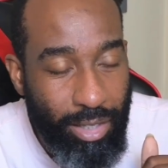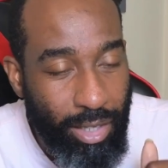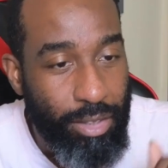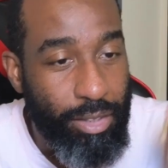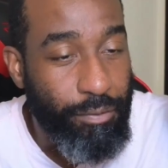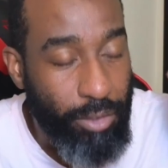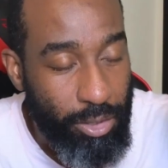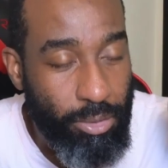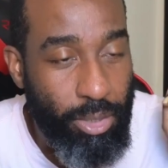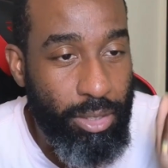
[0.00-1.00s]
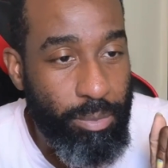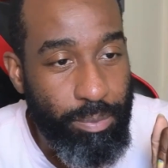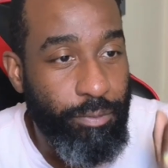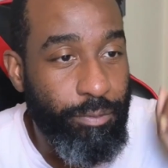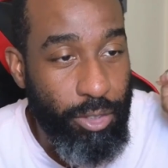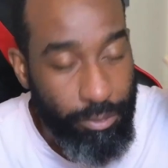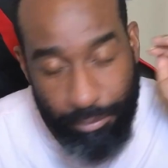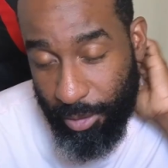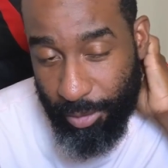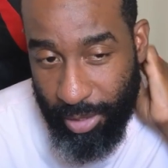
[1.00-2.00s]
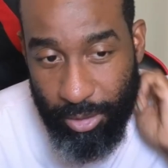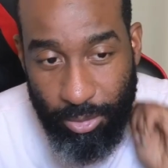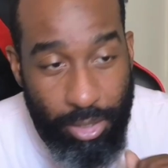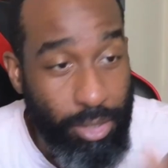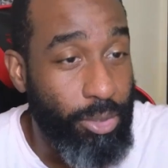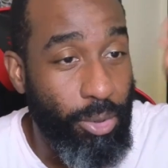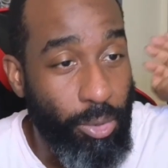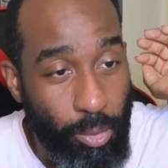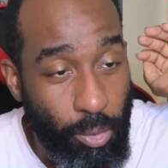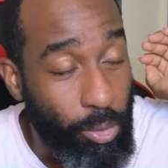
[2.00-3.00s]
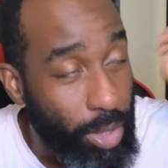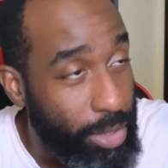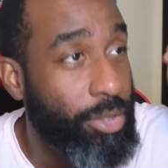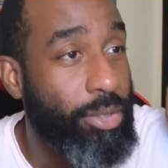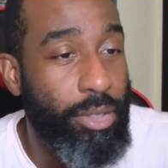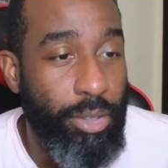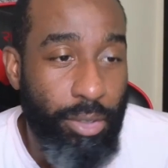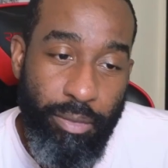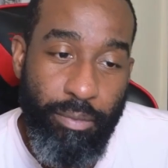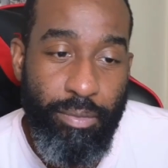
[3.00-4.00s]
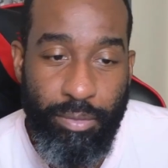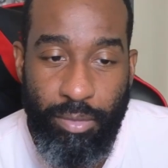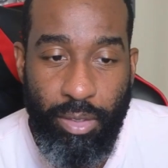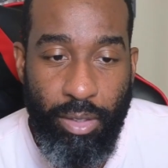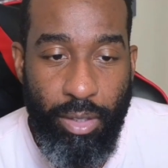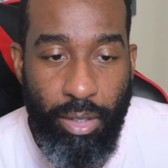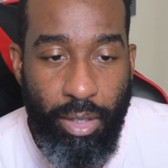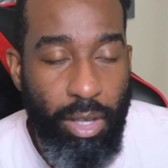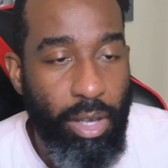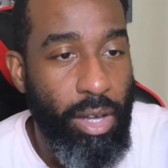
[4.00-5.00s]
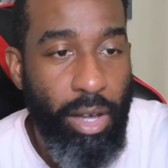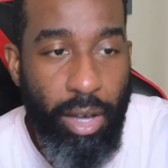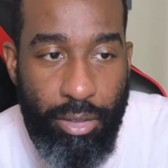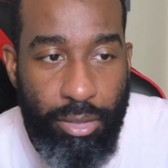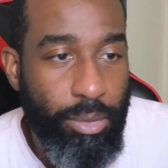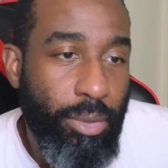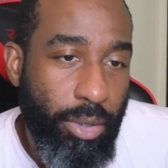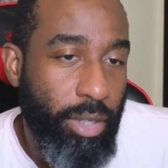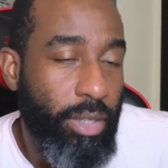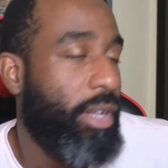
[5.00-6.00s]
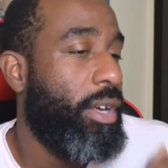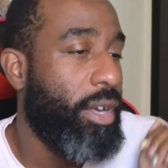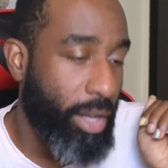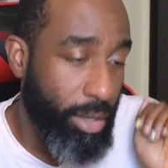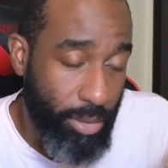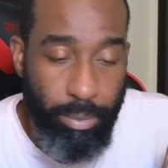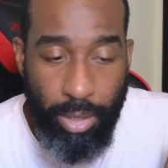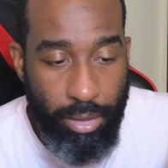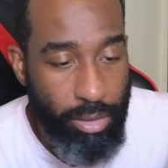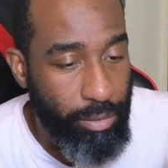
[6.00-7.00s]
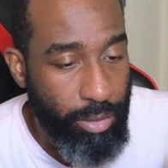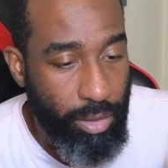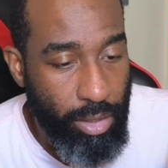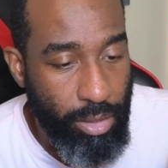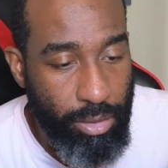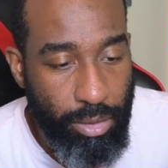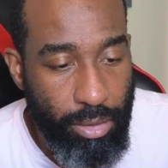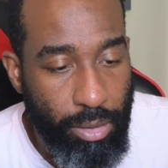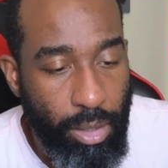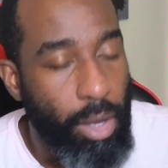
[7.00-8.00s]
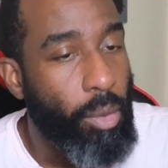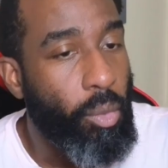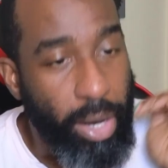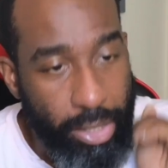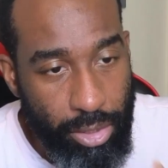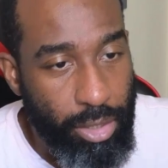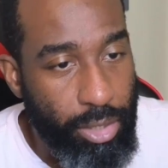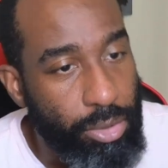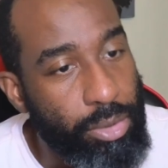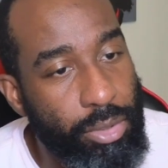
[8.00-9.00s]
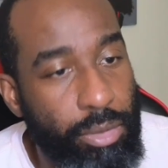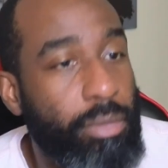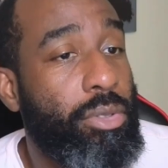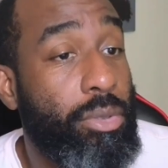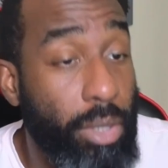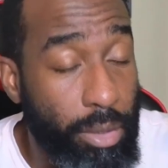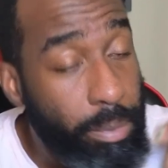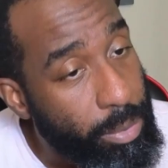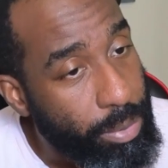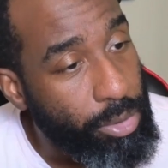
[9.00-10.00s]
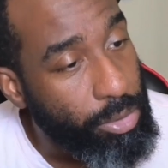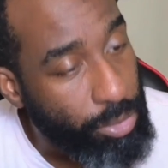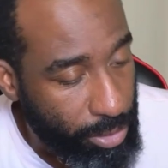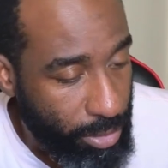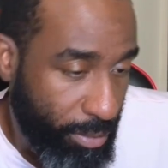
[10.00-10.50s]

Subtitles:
The first frequently asked question is, what do you do? How does it work? How is it better than everything else? Why should I use you? Do other people use you?